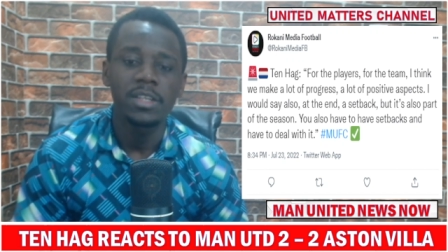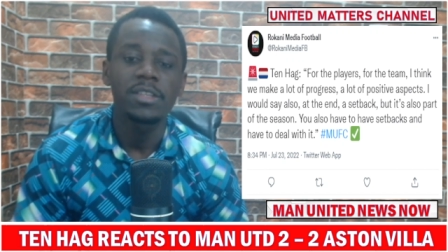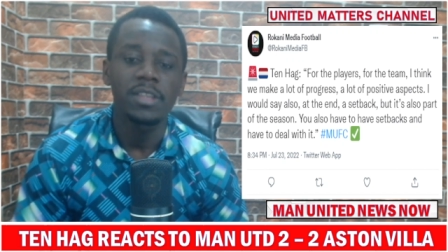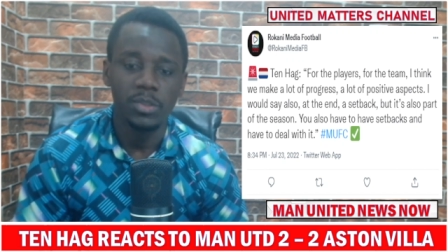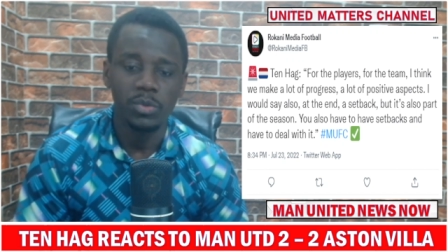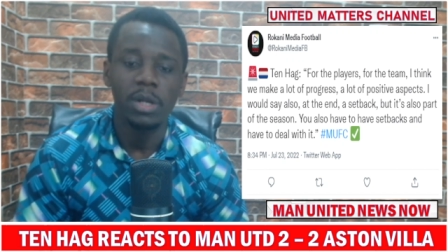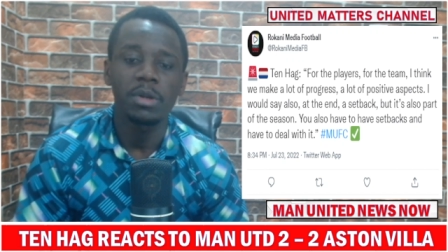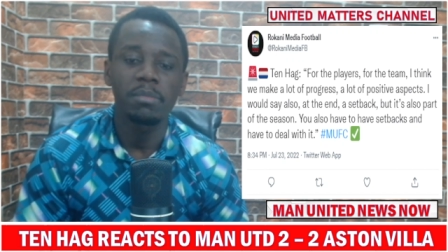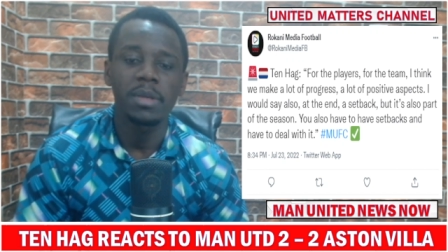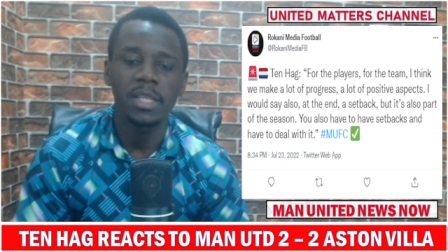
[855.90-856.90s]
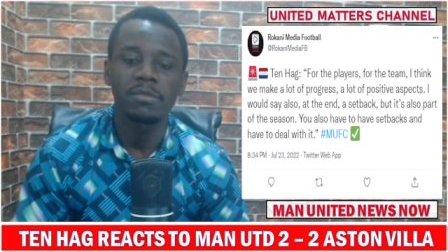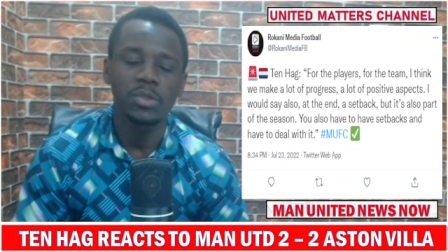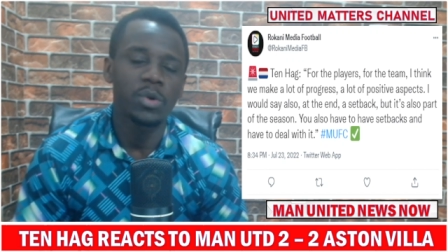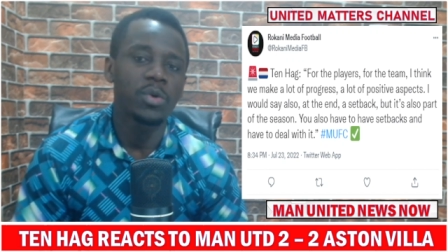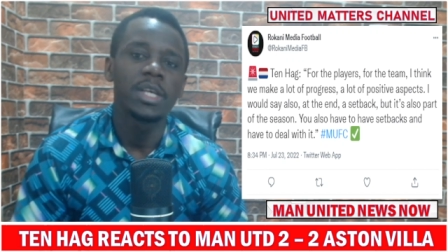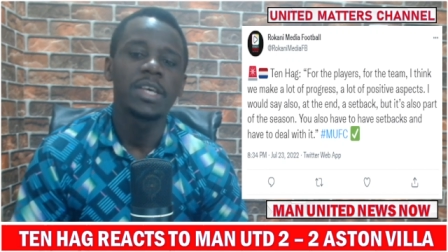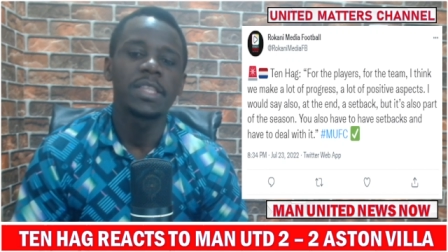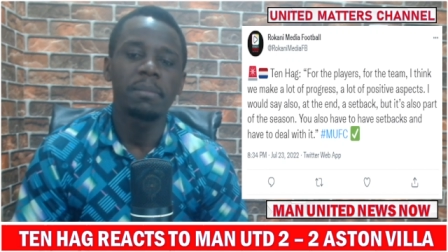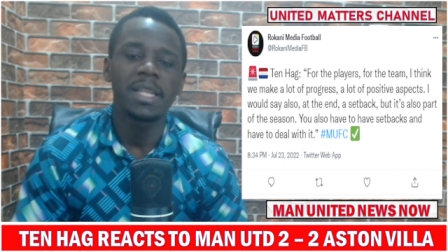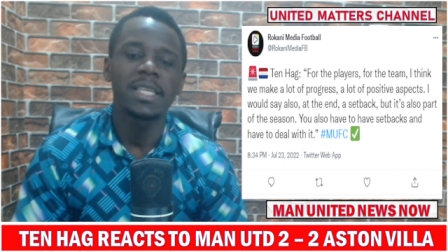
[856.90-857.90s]
That's what I really believe. So the
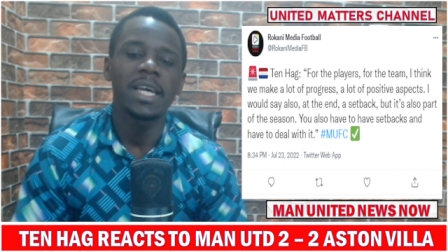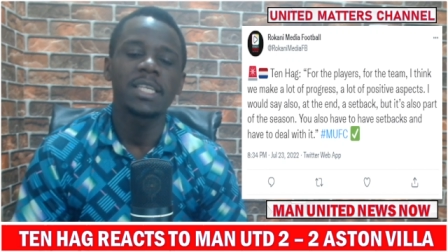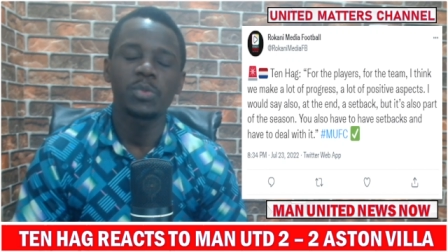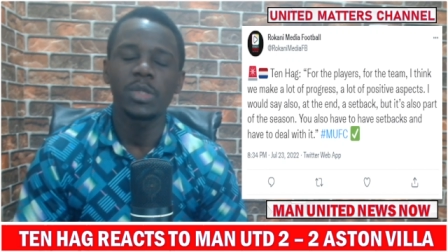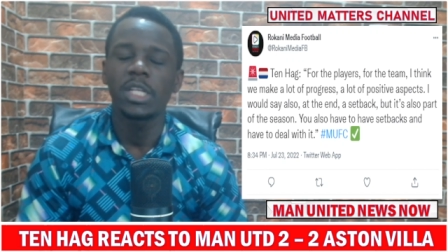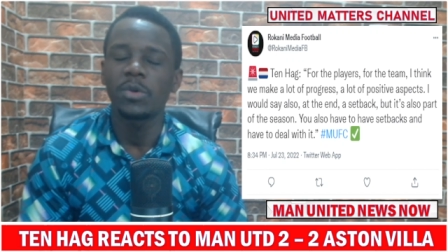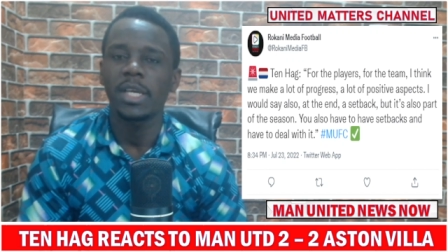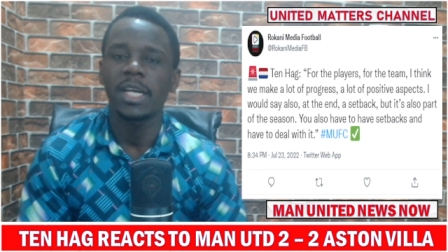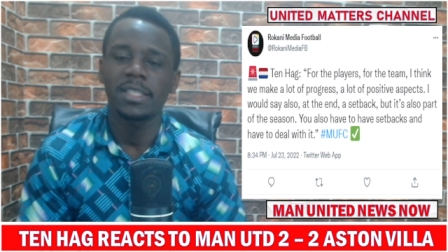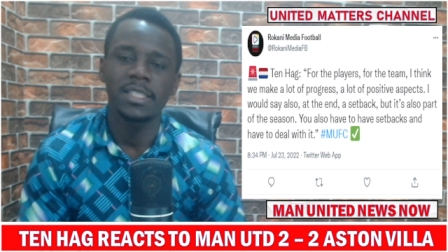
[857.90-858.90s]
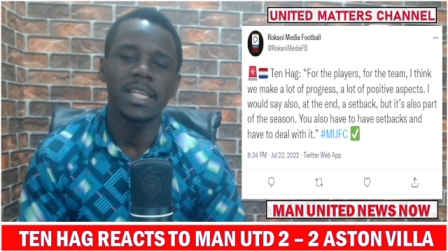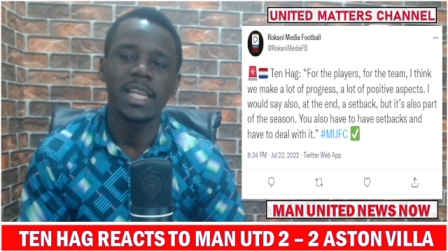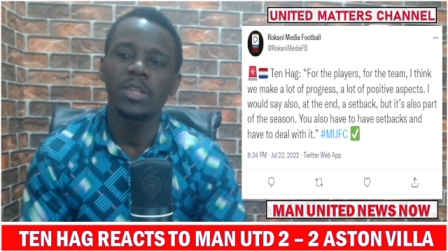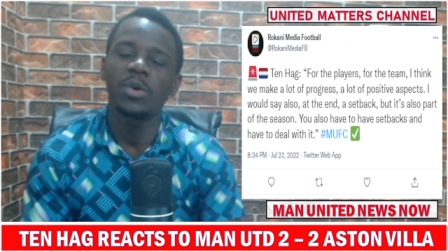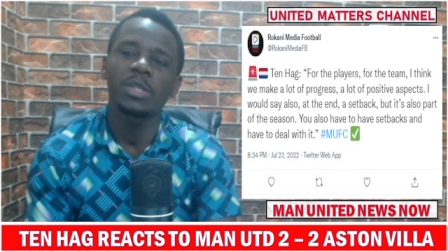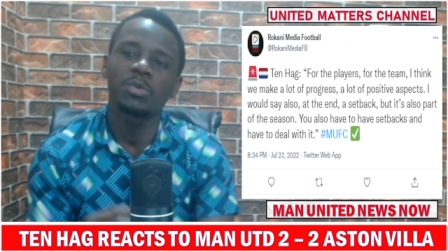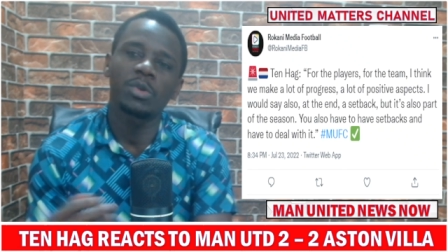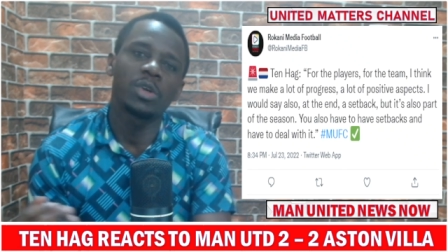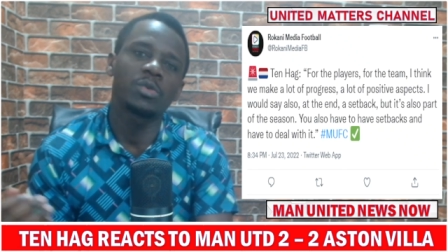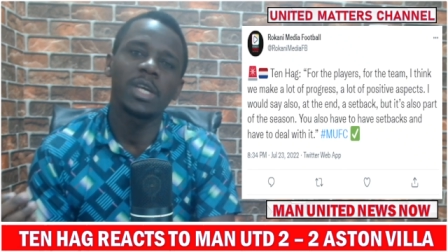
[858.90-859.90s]
manager is really looking at this, and I know he's really
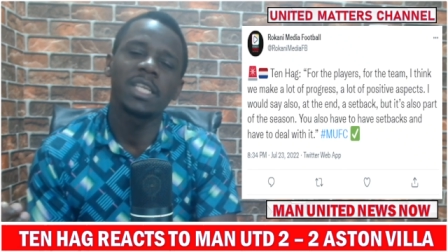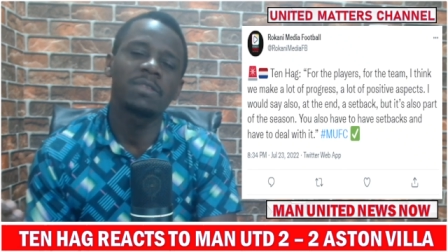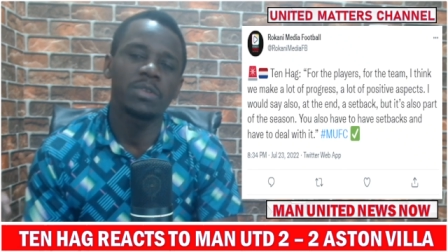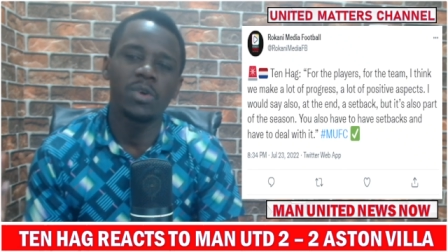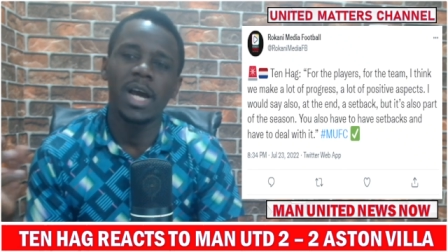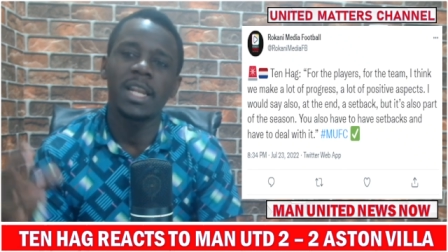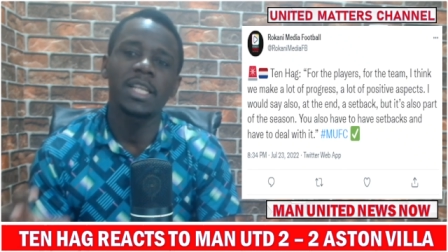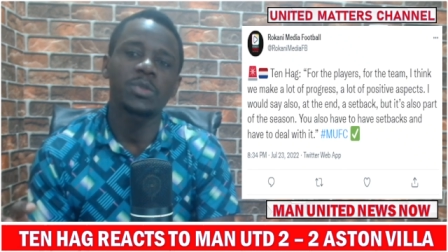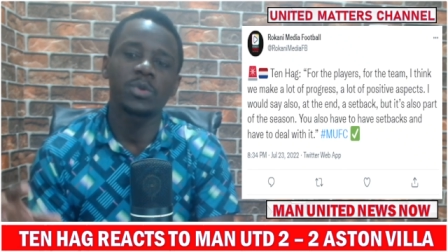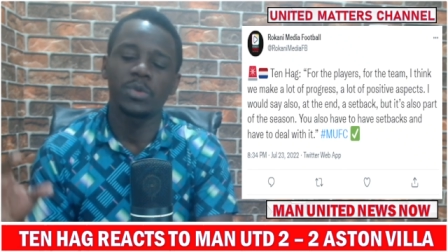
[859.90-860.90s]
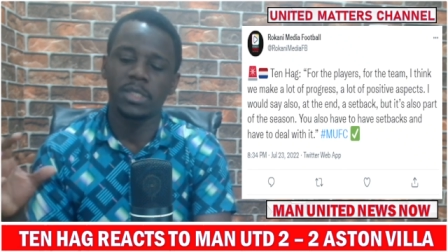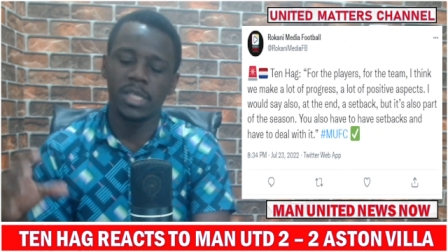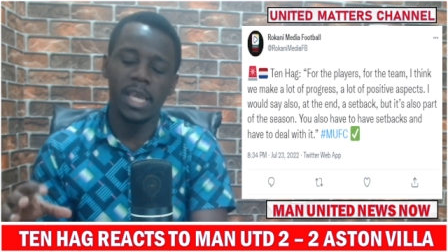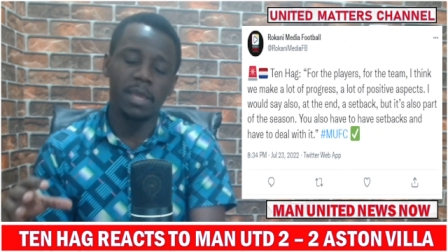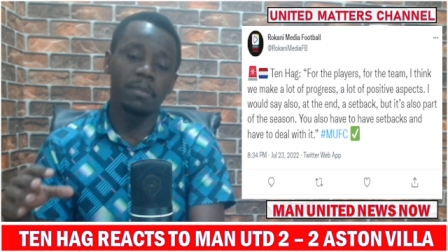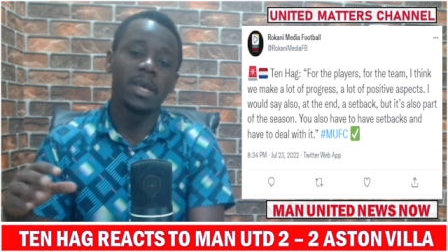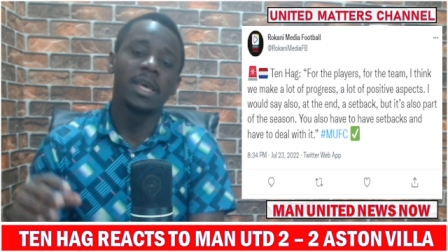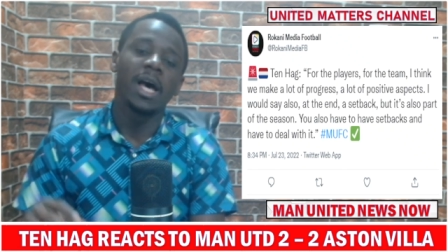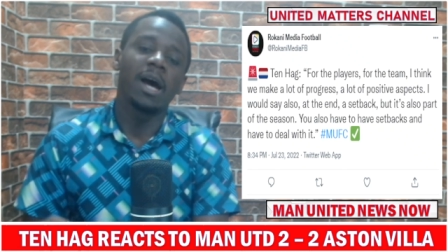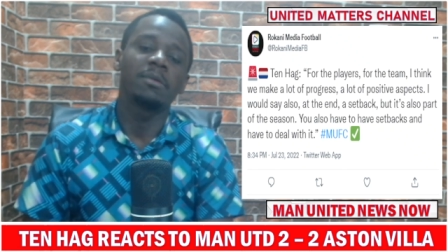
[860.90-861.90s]
going to get his video analyst onto this game,
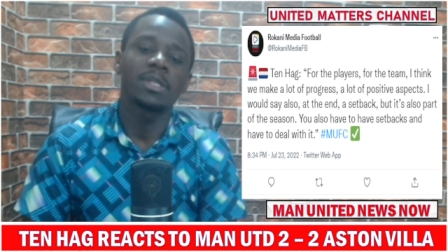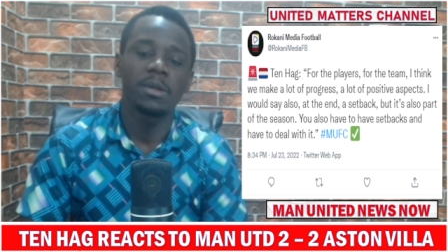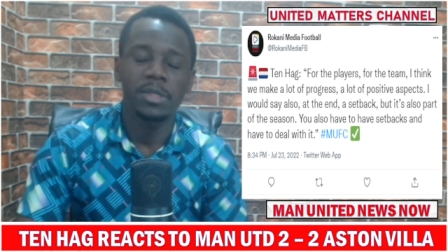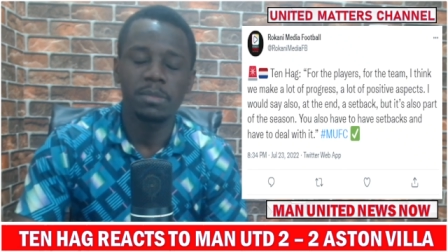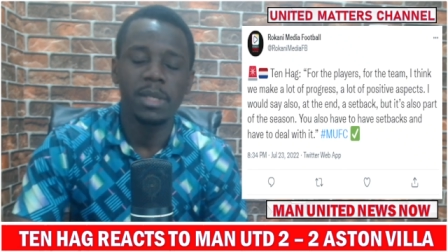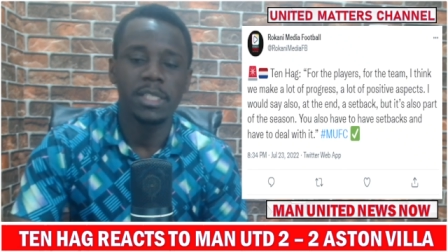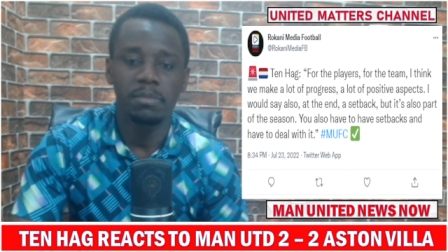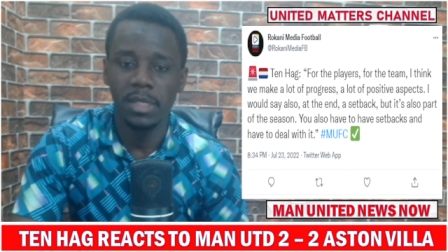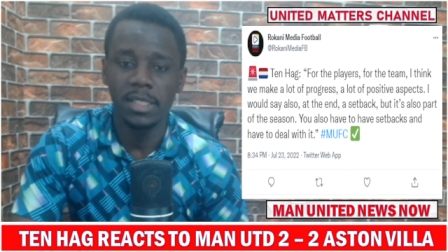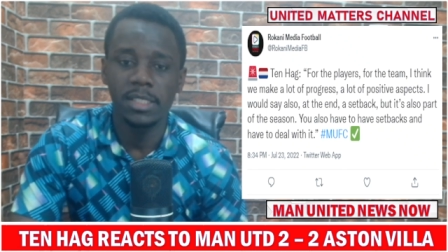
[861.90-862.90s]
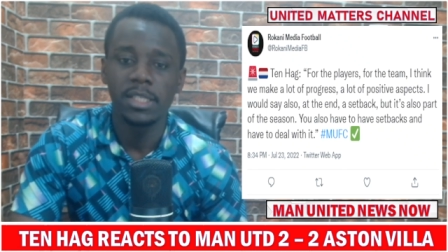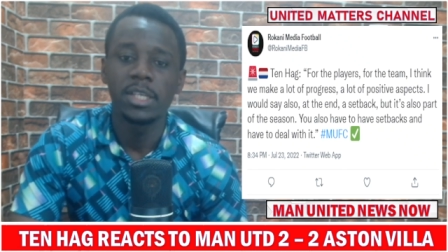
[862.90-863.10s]
and we tell his players that, please,